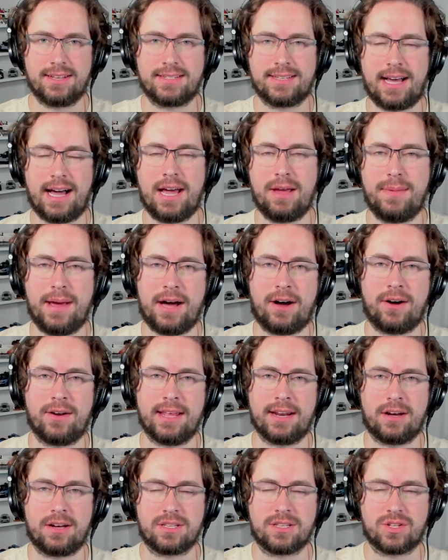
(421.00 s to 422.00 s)
time out
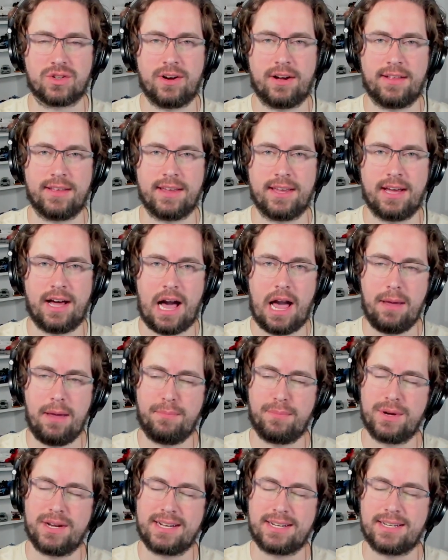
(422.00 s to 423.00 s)
in Australia, I
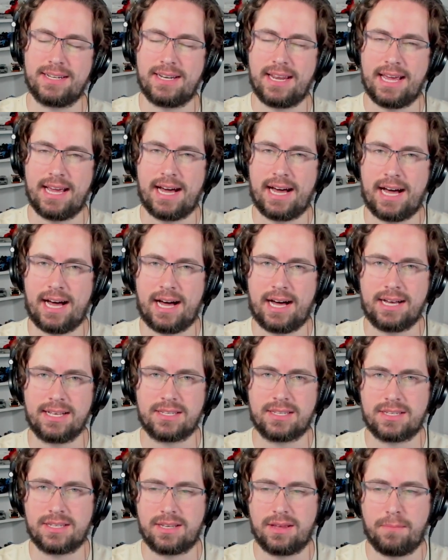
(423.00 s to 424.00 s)
predicted a
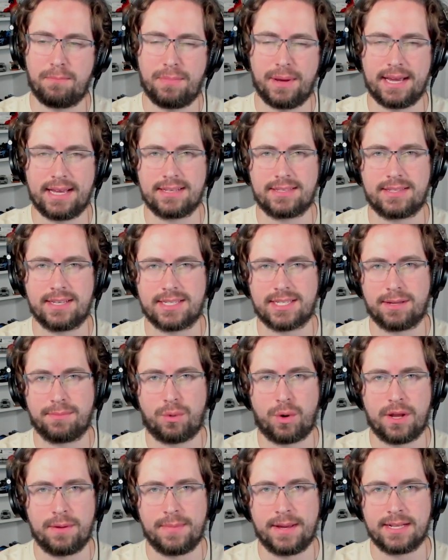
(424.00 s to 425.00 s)
Haas biggest
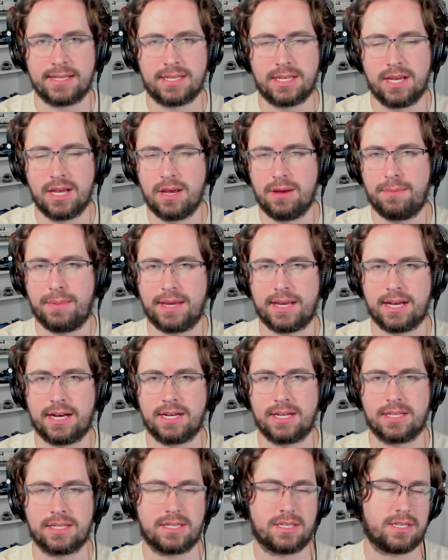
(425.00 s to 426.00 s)
disappointment
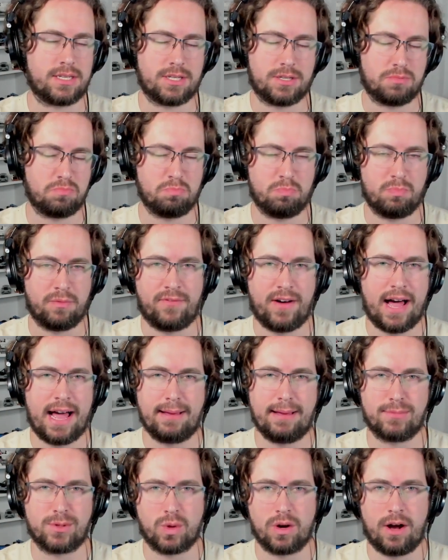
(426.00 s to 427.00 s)
because
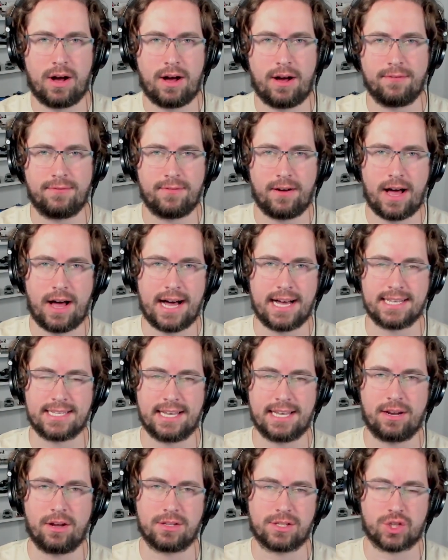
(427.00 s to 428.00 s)
vibes were off. Haas
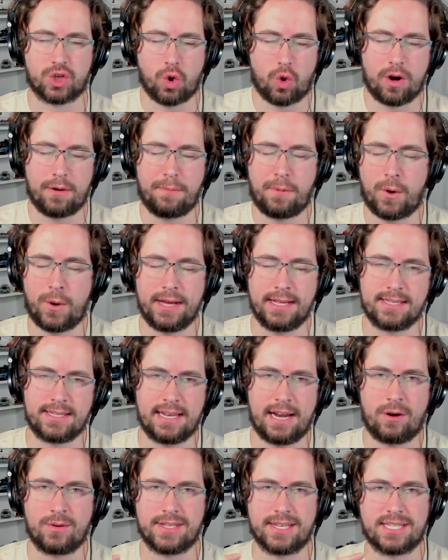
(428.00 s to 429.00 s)
had scored points
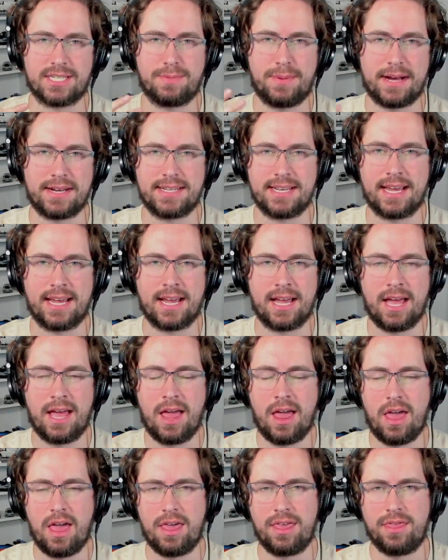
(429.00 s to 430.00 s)
and I was expecting
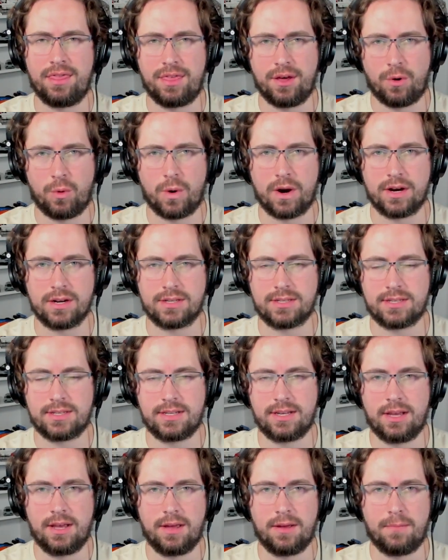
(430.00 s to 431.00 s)
the
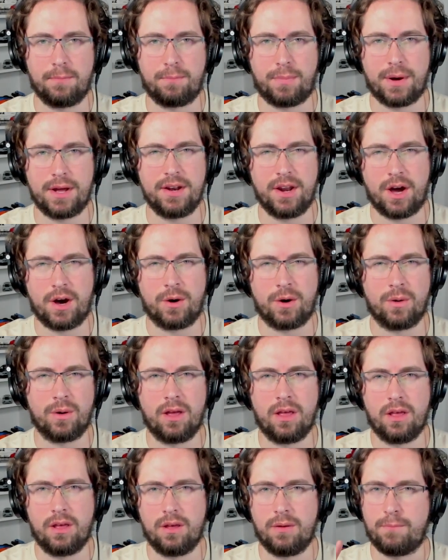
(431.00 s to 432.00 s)
worst, but no.
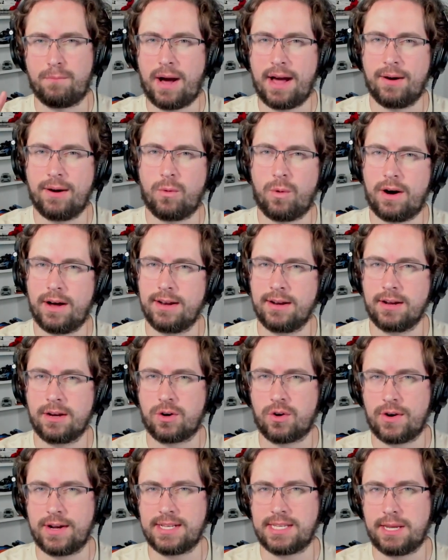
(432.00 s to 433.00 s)
My one
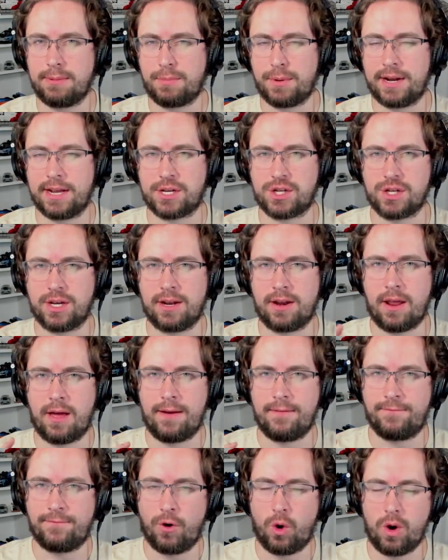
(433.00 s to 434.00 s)
crazy prediction
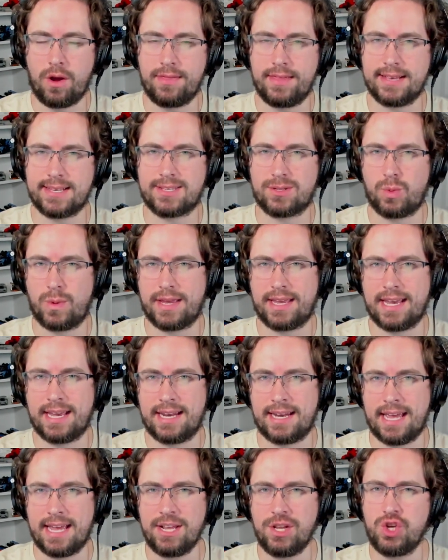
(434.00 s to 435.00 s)
for this
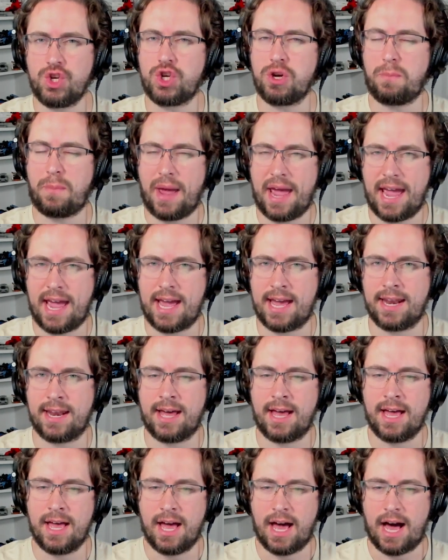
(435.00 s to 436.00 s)
weekend in
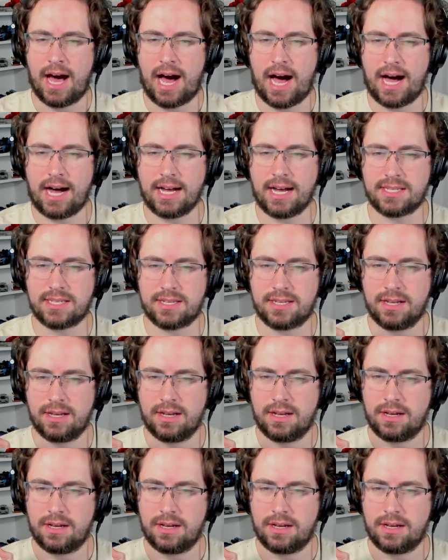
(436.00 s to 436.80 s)
Japan, Haas